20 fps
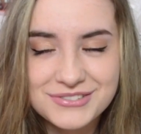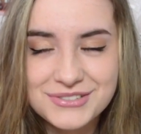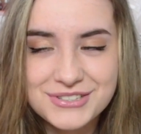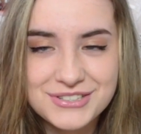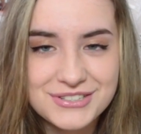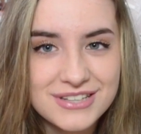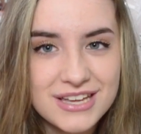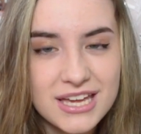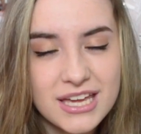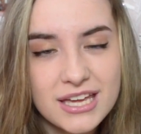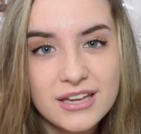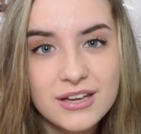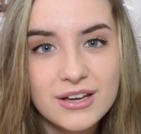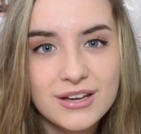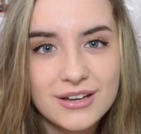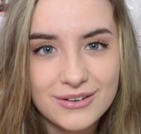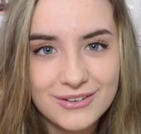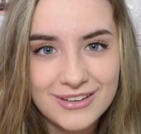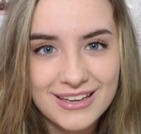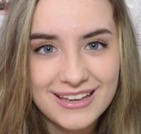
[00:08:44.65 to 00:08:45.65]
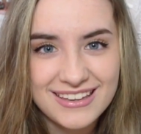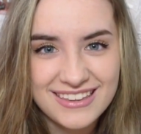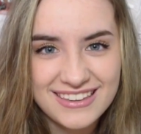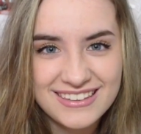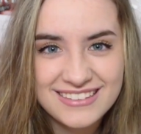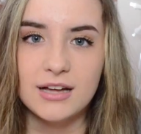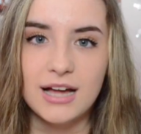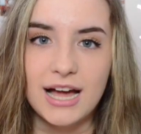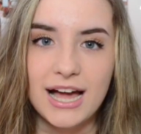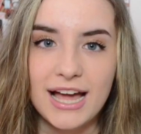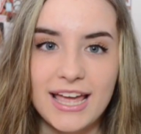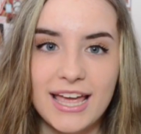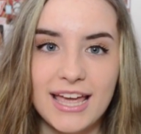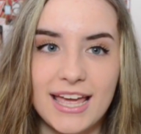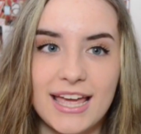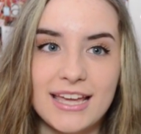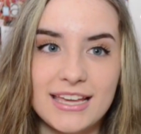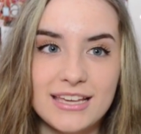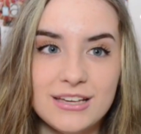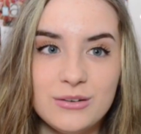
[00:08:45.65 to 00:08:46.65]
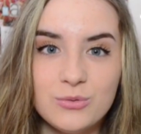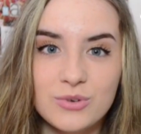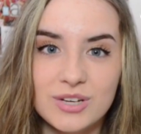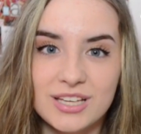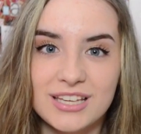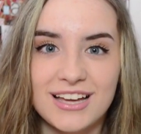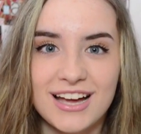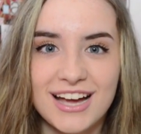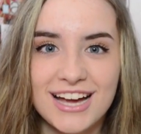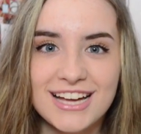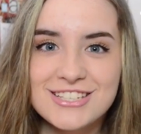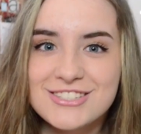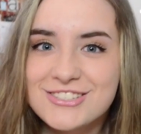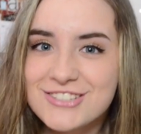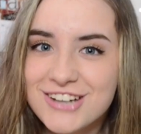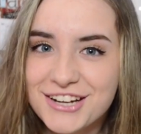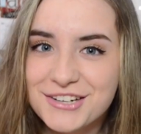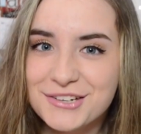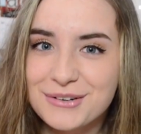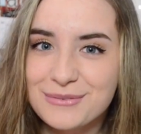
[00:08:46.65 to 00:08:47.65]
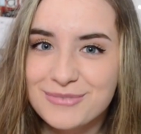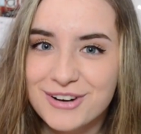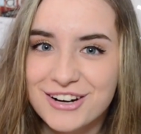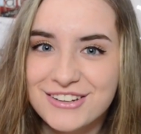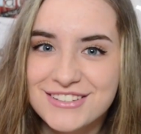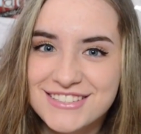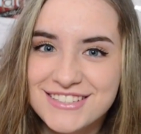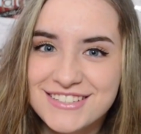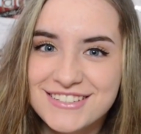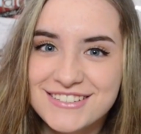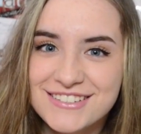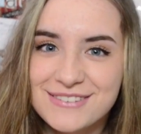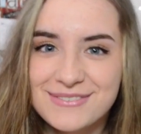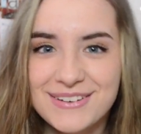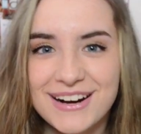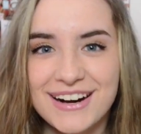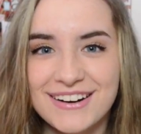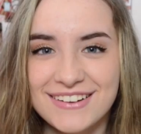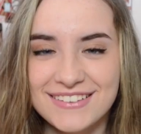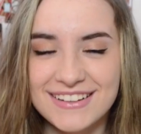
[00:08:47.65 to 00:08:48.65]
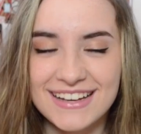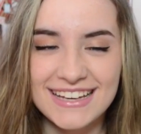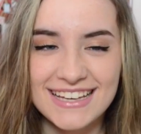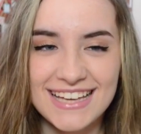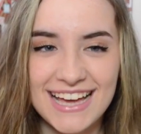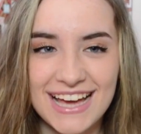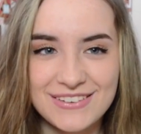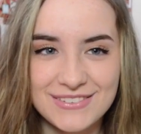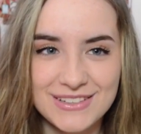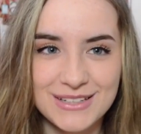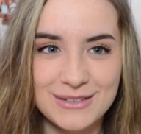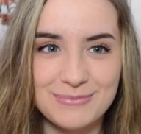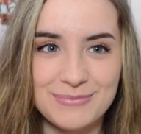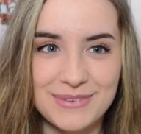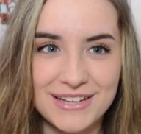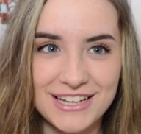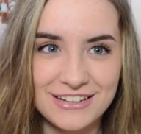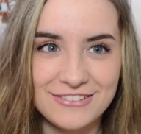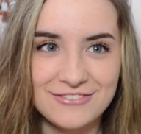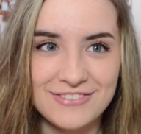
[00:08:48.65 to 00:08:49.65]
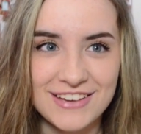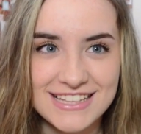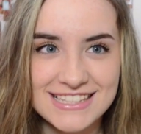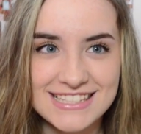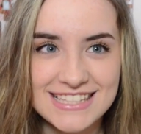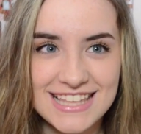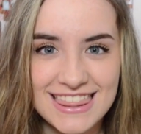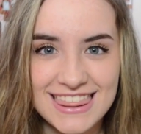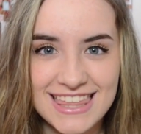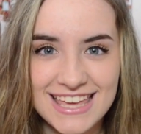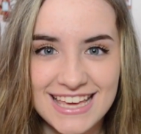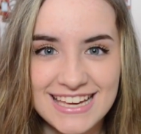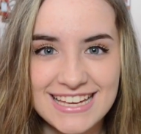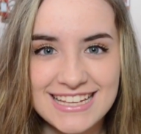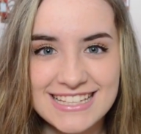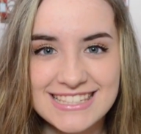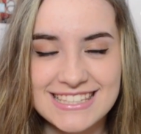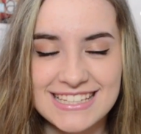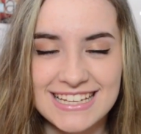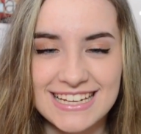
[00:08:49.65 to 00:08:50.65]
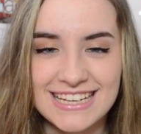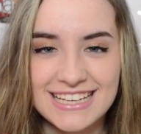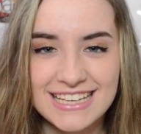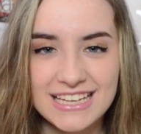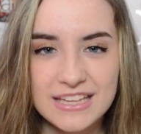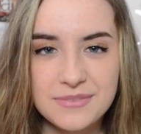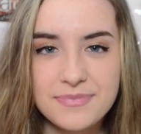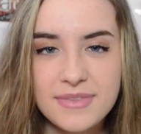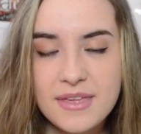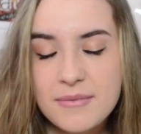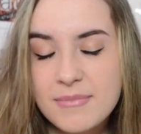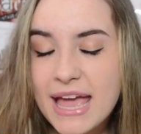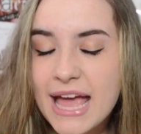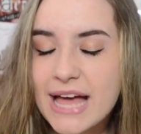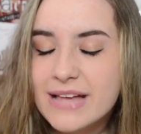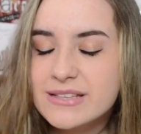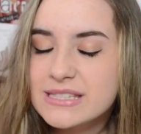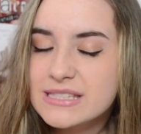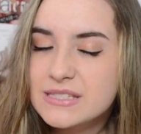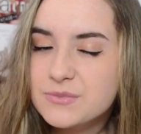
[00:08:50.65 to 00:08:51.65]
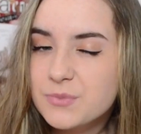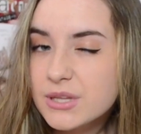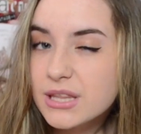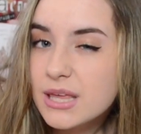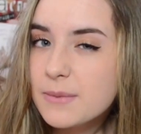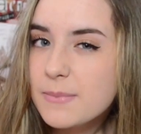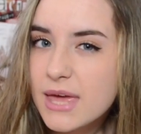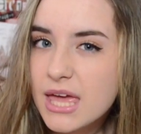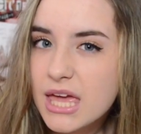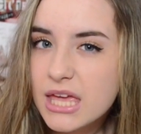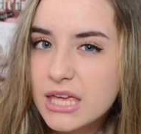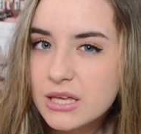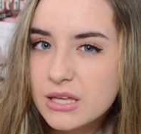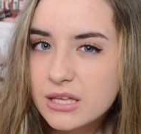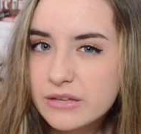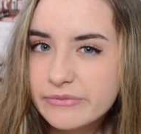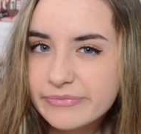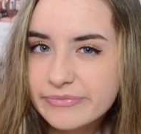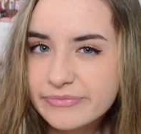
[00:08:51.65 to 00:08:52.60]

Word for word: I was just, okay. I hate when guys try to impress you about like having big fancy things like, my house is really big.